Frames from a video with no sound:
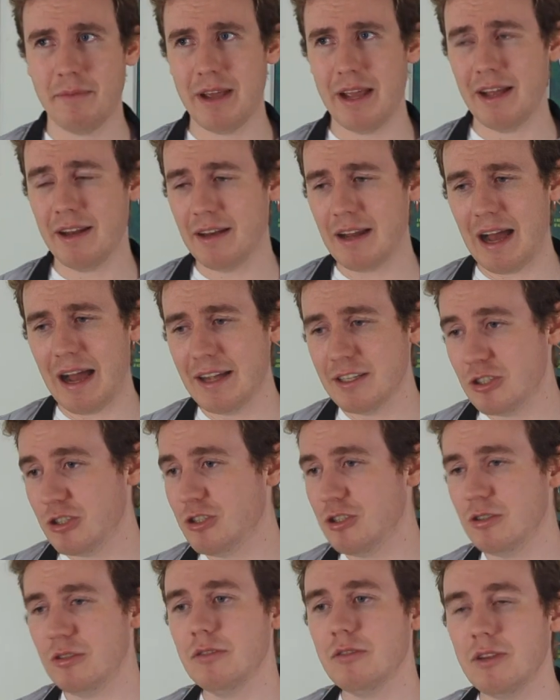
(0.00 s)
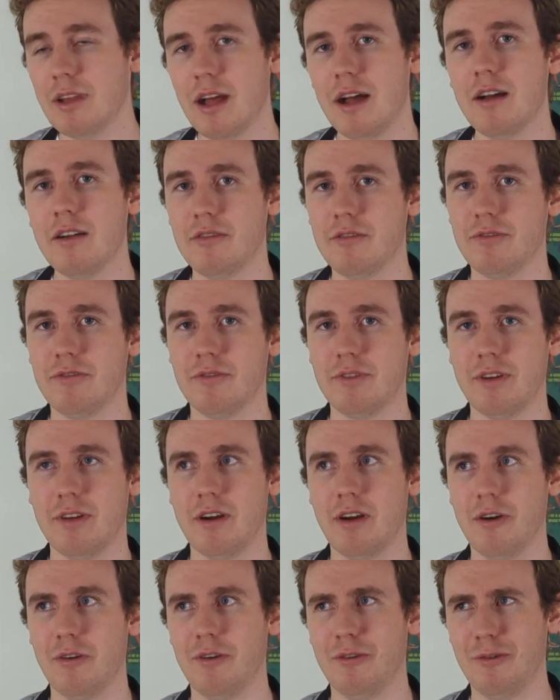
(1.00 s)
And I do love
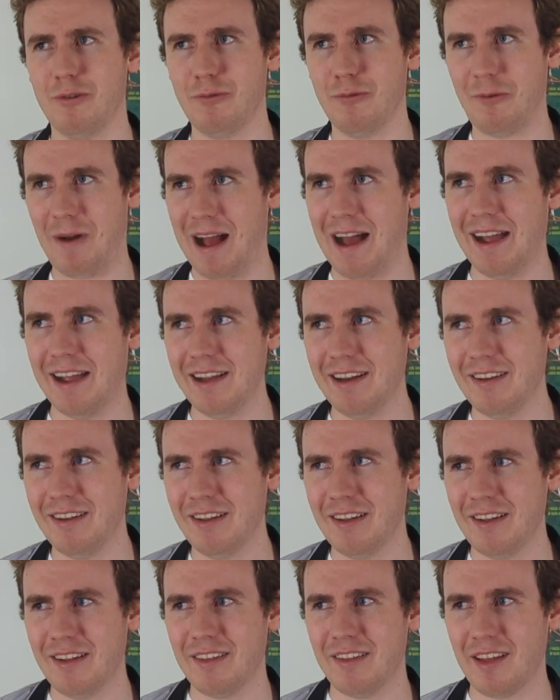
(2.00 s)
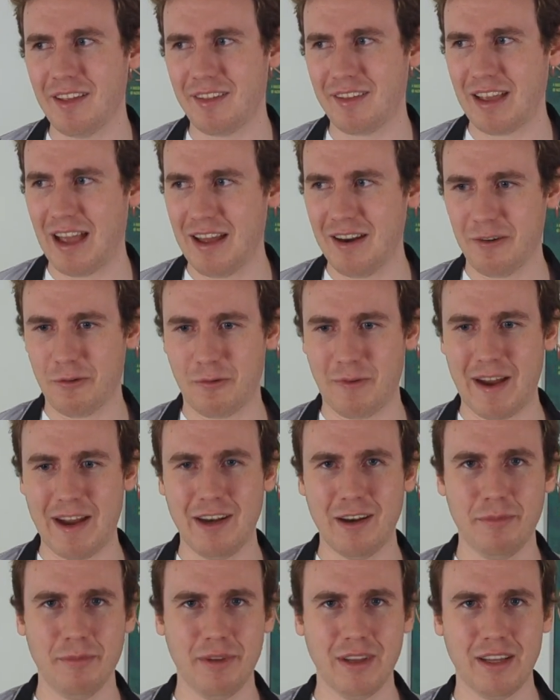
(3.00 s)
a ride that's kind of
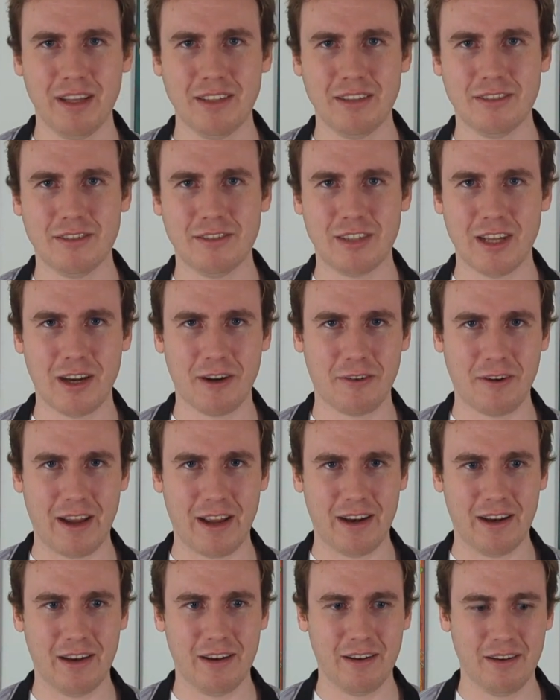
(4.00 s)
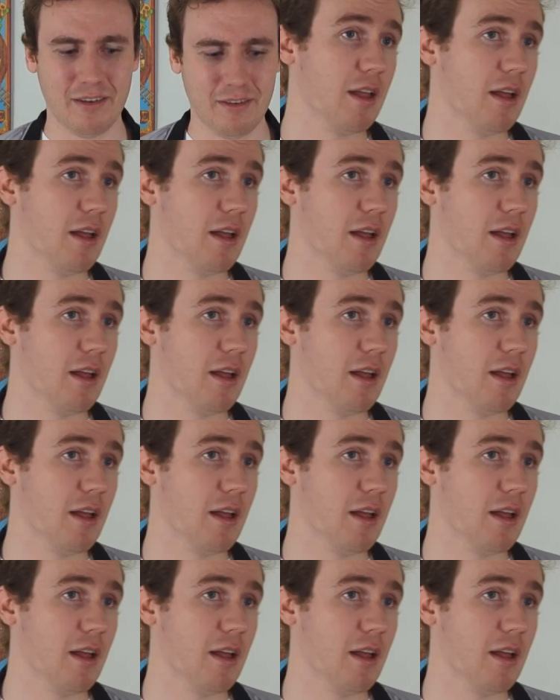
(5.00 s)
randomly generated.